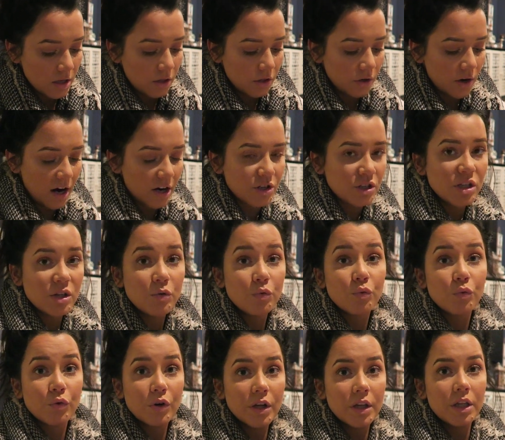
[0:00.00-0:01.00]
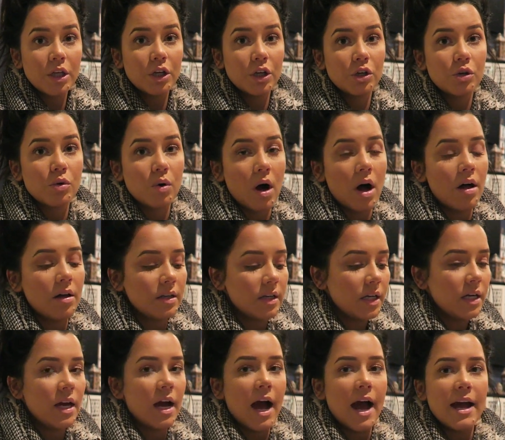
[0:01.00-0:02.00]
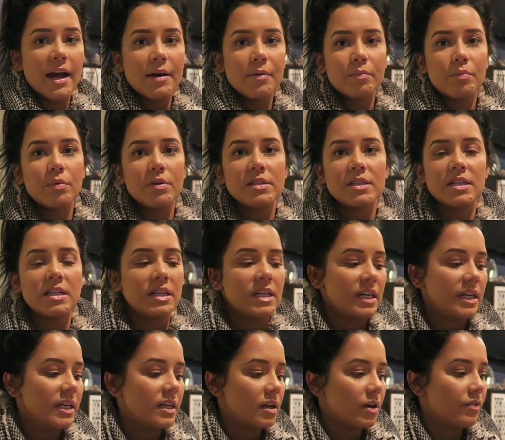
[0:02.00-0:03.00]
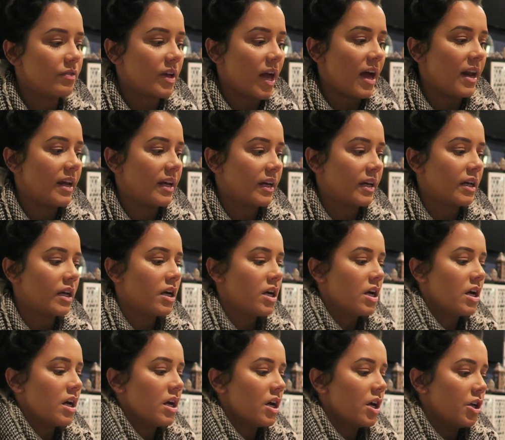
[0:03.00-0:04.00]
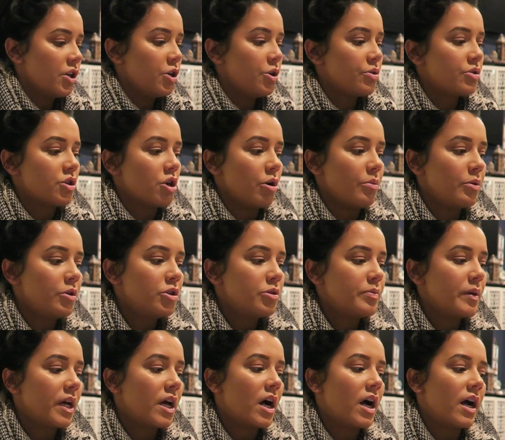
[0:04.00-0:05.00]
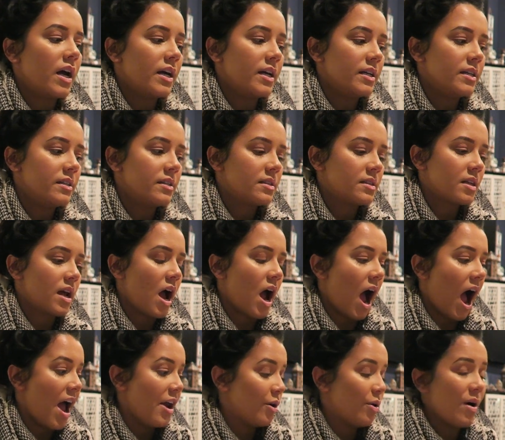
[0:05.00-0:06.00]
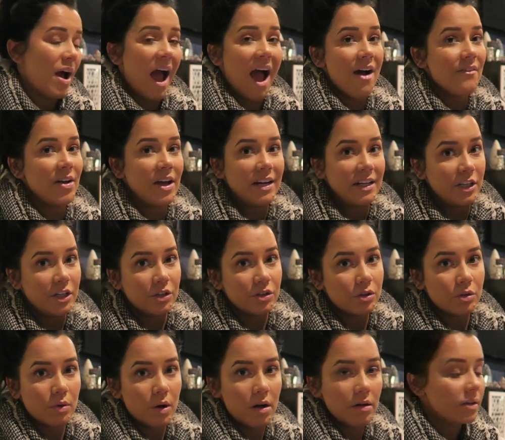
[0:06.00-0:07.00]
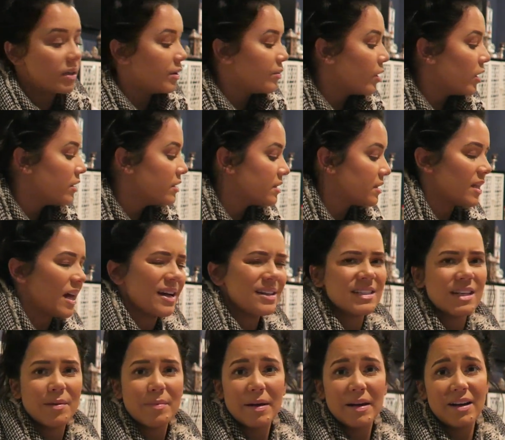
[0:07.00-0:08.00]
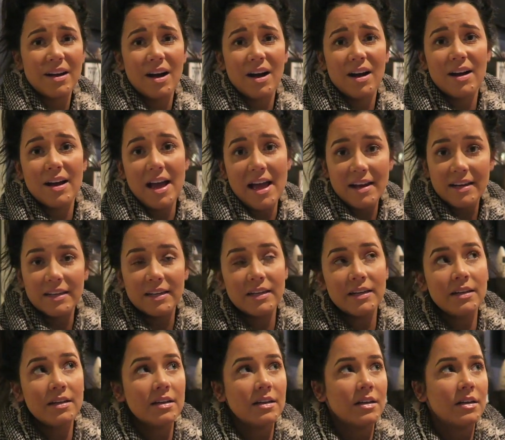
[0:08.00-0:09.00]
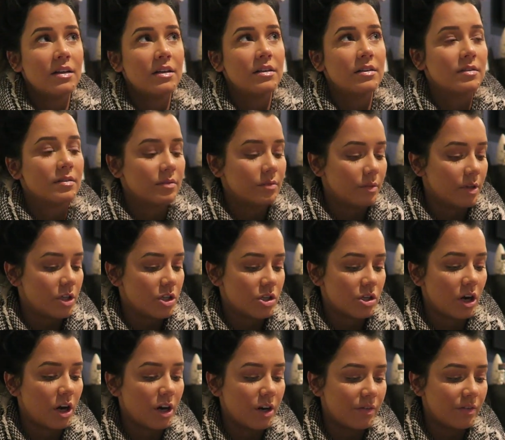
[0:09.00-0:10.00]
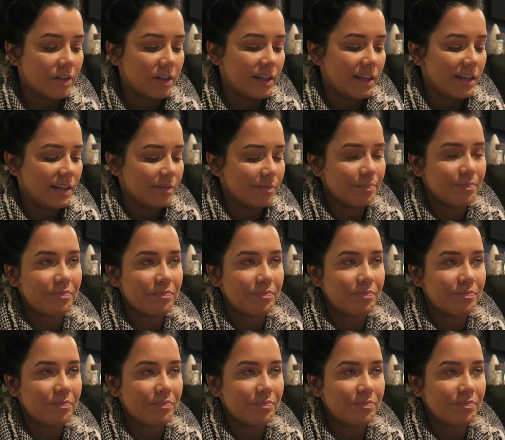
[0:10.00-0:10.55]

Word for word: They're actually really good quality. I was in need of getting new snow boots because I don't have any good quality ones. The last time I got any, which aren't really,